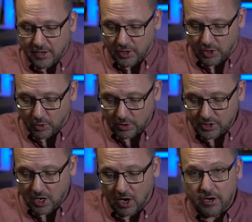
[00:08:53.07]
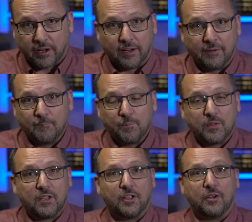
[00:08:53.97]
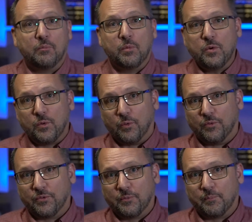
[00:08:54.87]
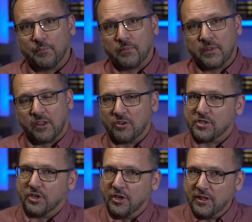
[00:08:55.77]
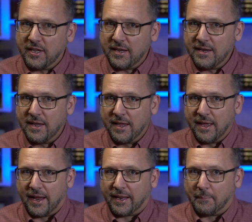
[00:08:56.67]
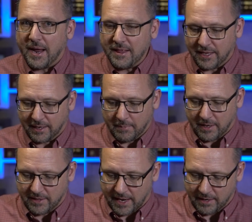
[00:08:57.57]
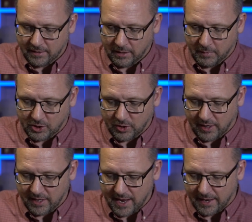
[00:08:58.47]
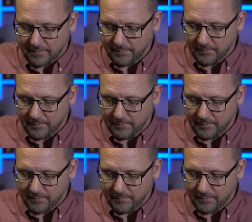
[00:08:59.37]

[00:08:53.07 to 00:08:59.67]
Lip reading: Your target can move. Now there's a good thing and a bad thing about that. Let me show you that.